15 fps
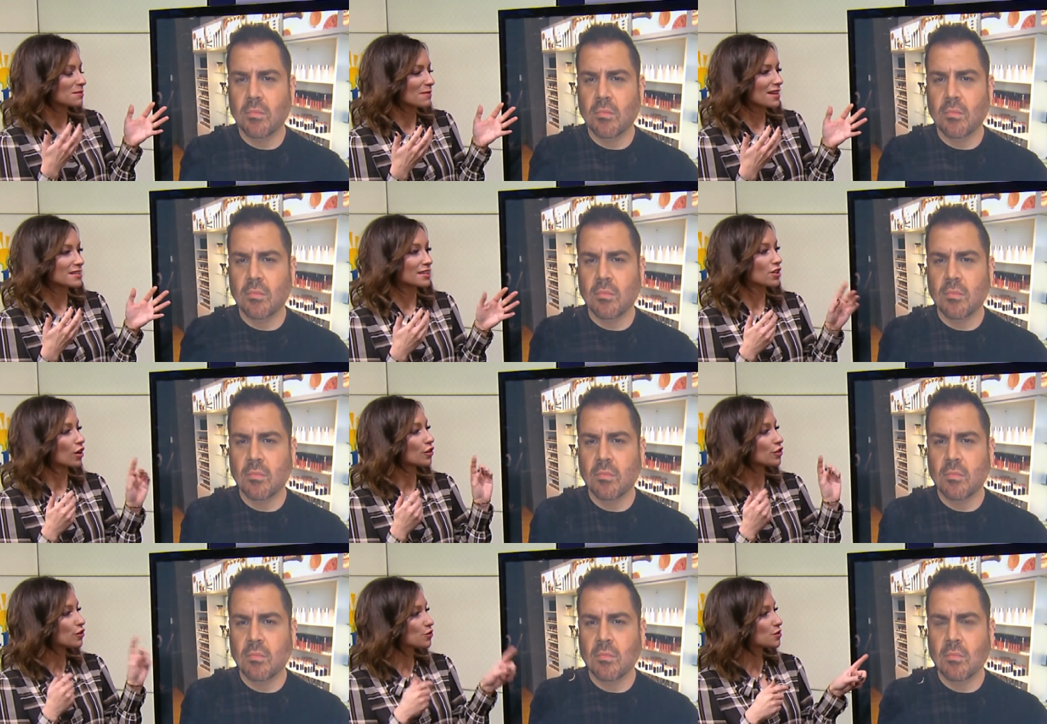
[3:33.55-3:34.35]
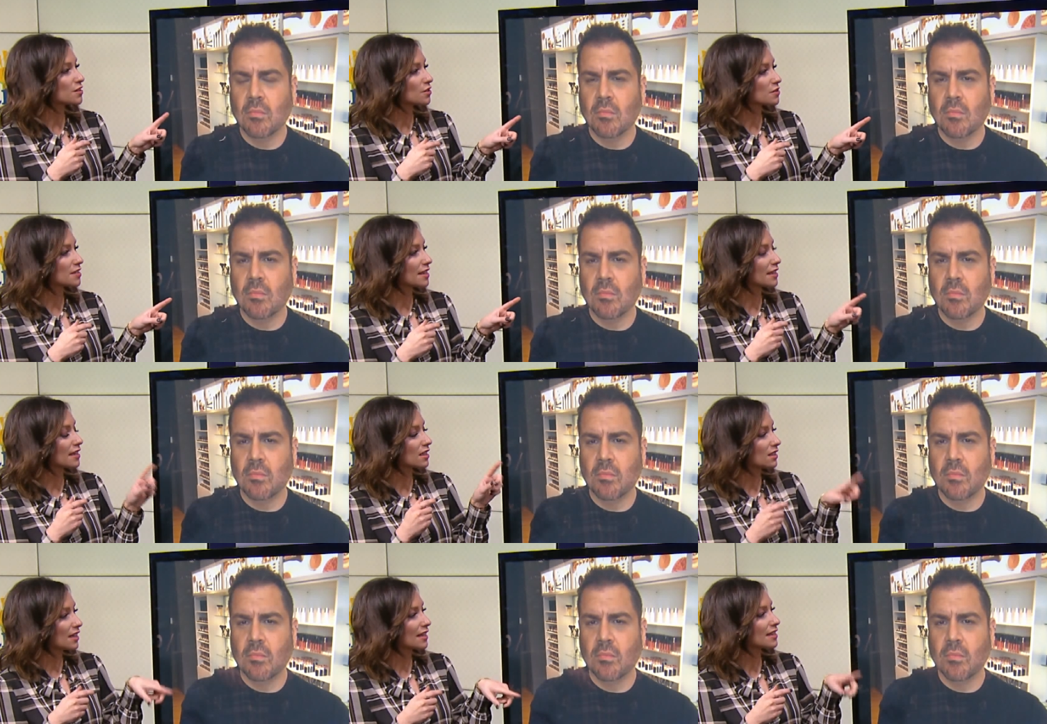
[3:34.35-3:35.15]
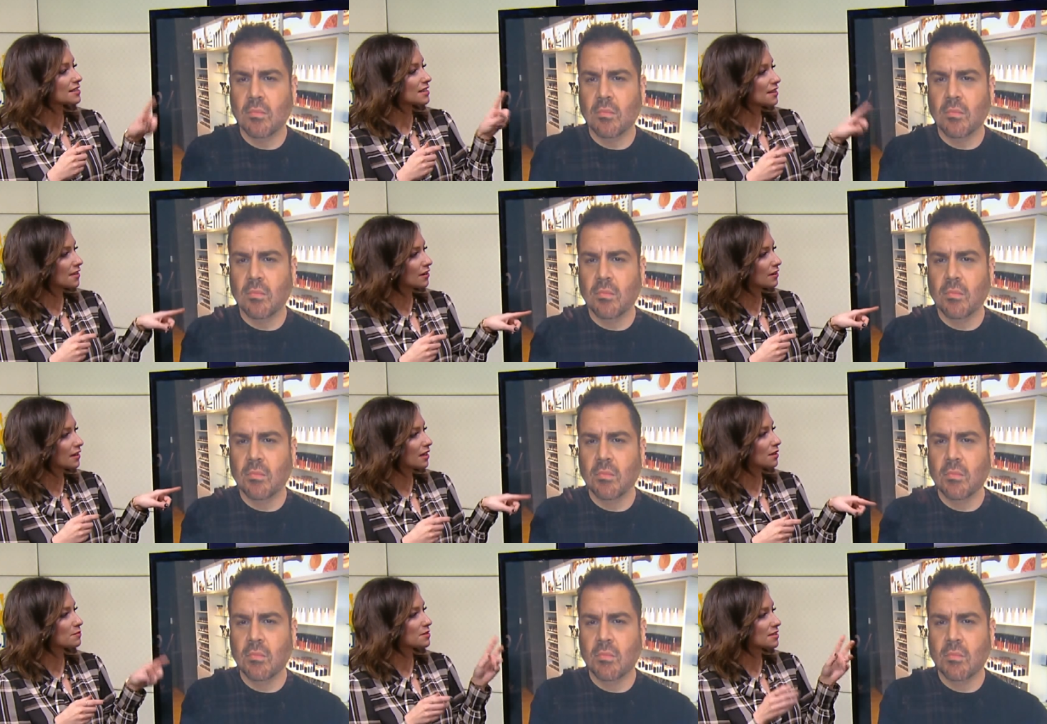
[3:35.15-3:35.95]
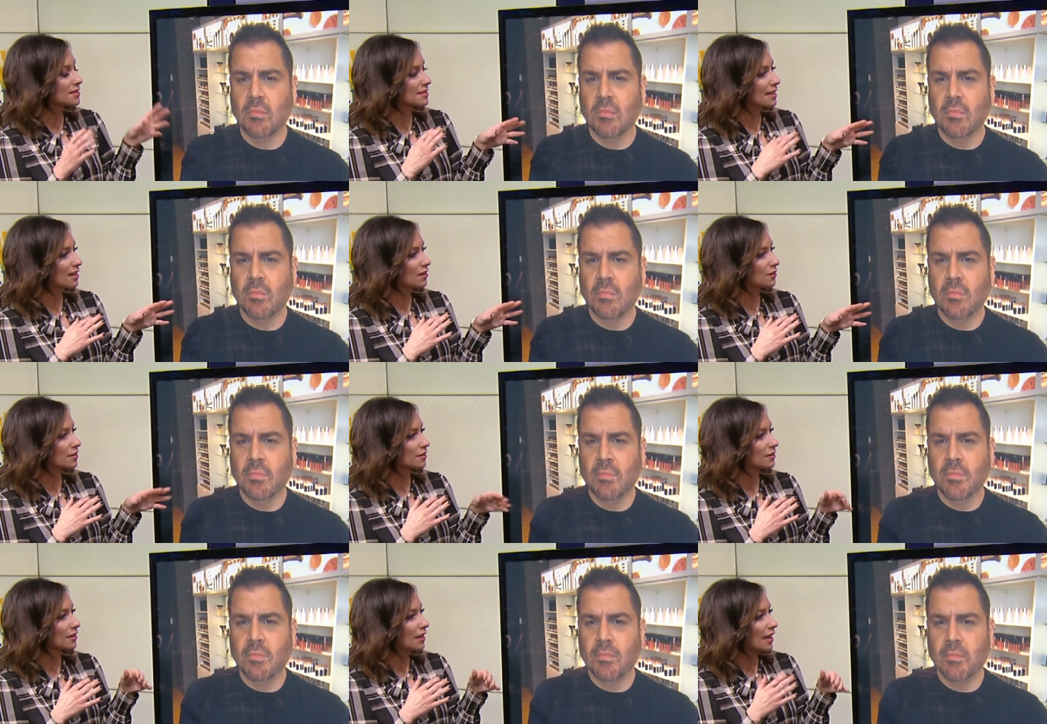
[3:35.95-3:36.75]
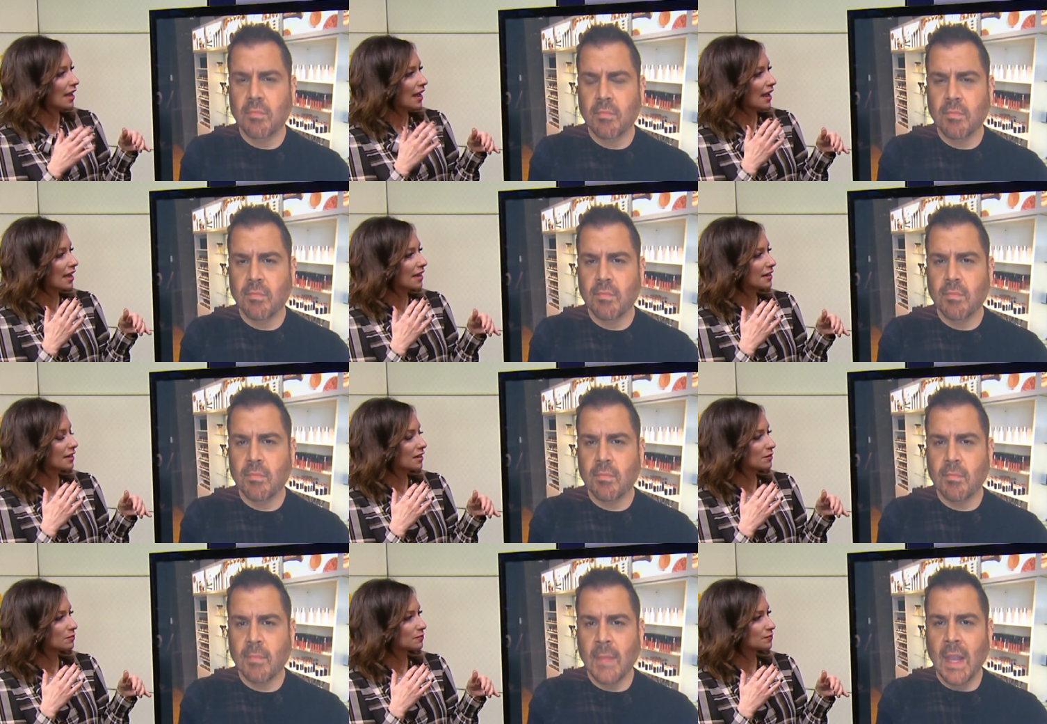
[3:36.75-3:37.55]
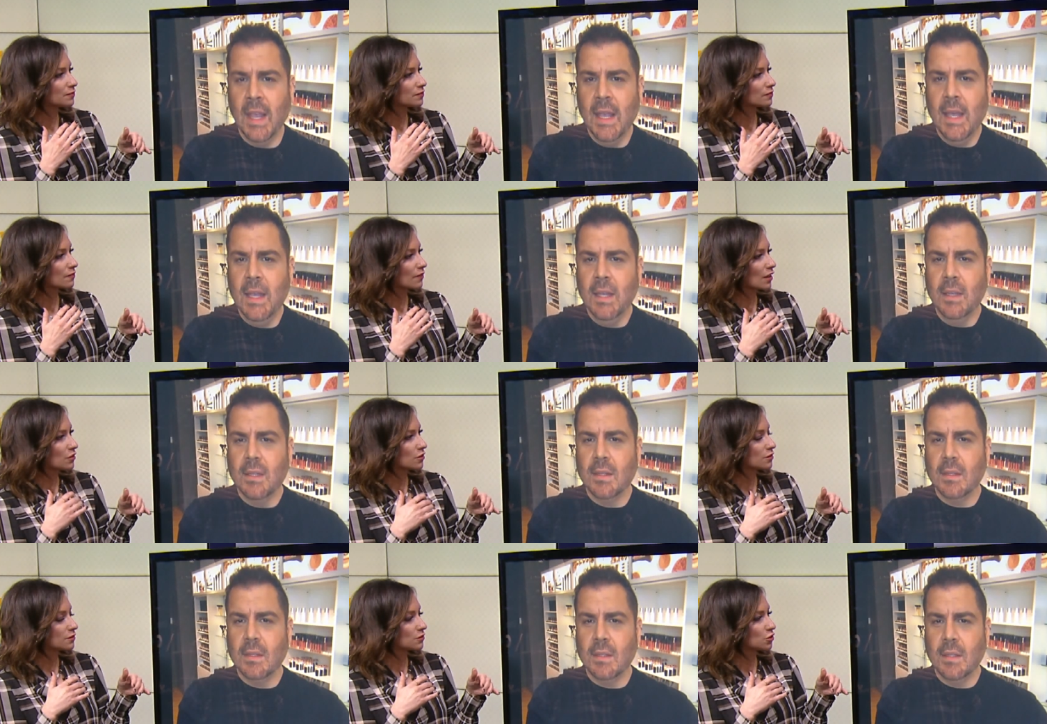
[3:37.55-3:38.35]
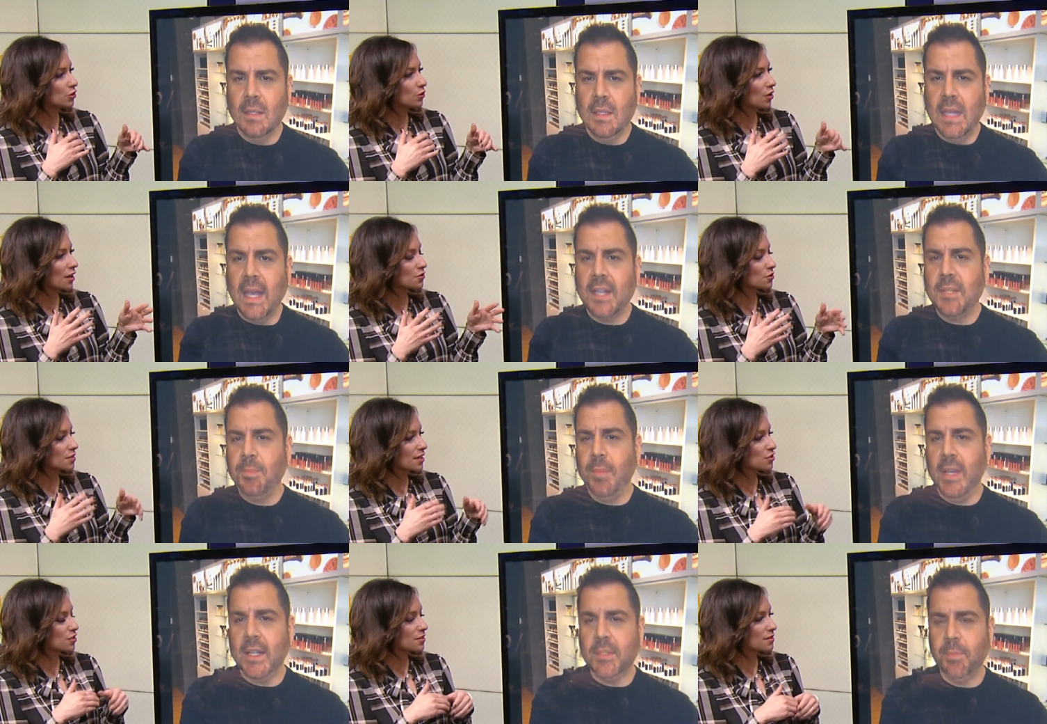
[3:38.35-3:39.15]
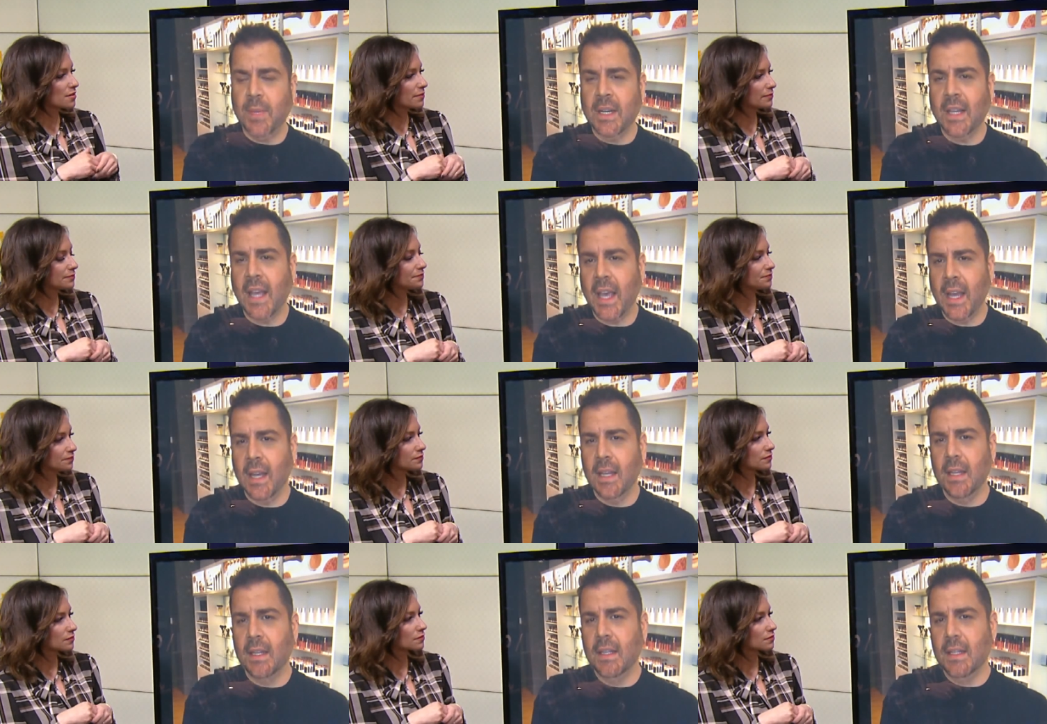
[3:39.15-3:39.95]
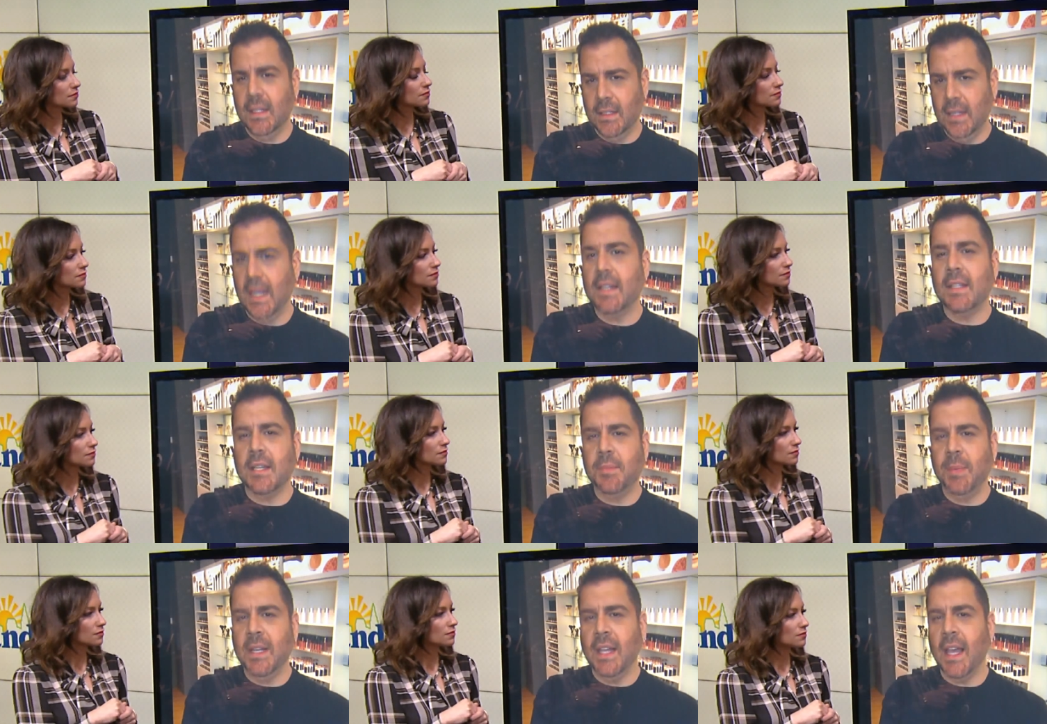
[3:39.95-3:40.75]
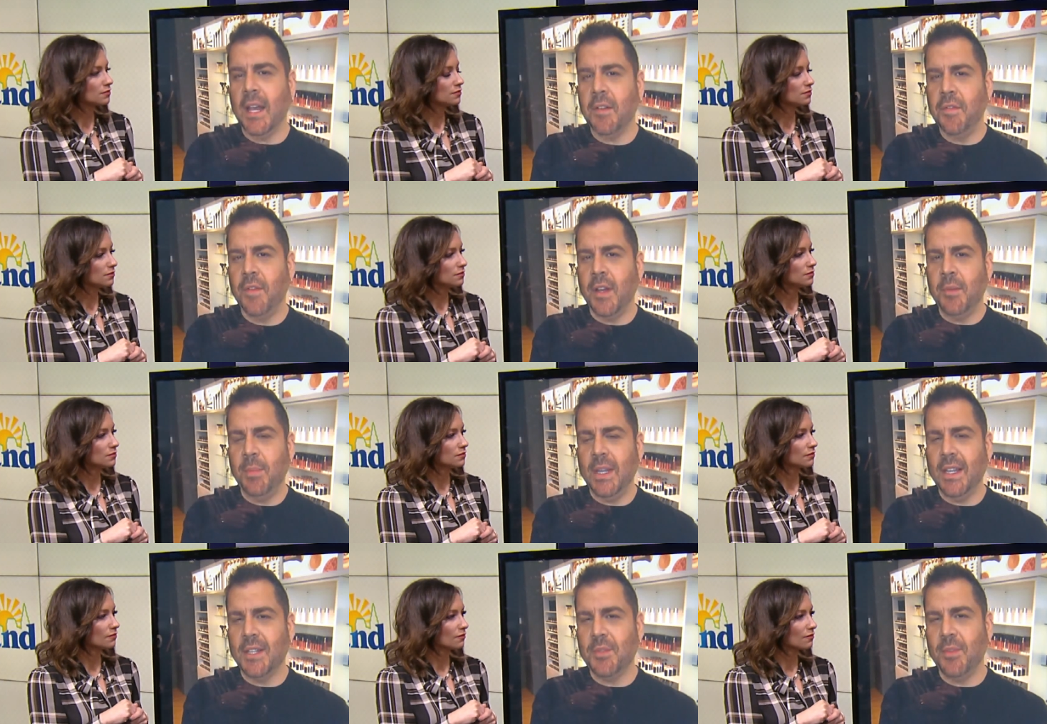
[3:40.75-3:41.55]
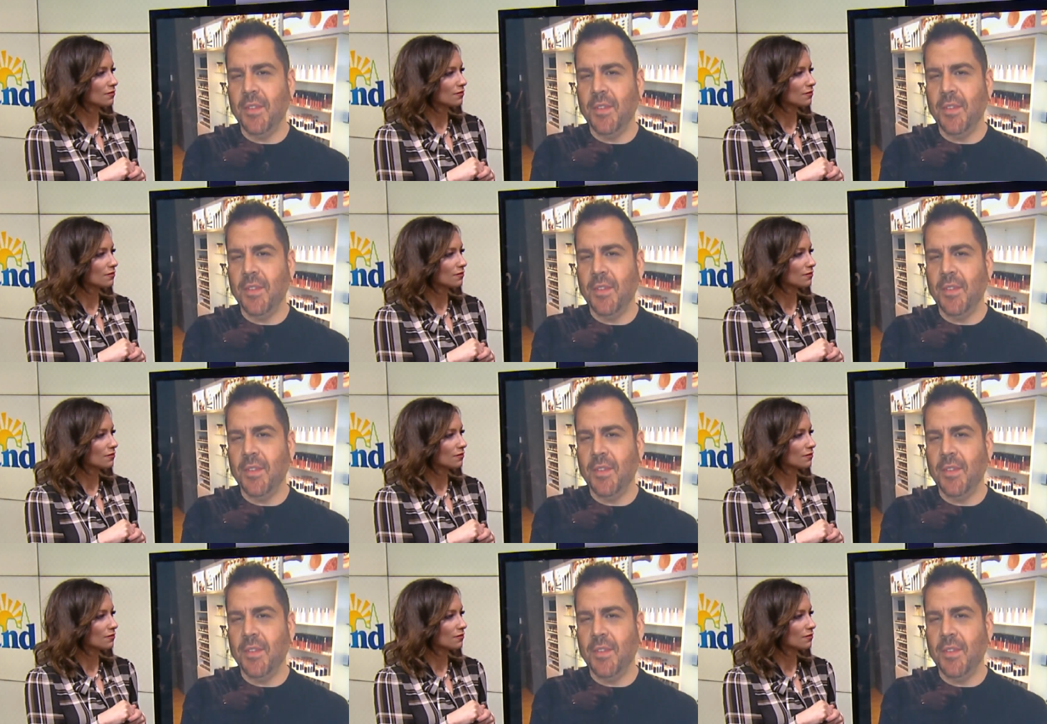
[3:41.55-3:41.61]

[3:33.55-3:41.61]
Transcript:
Speaker 1: amazing. Are you still taking clients in there to come sit down and and um, do yes, it's been
Speaker 2: kind. Of, yes, it's been kind of fun because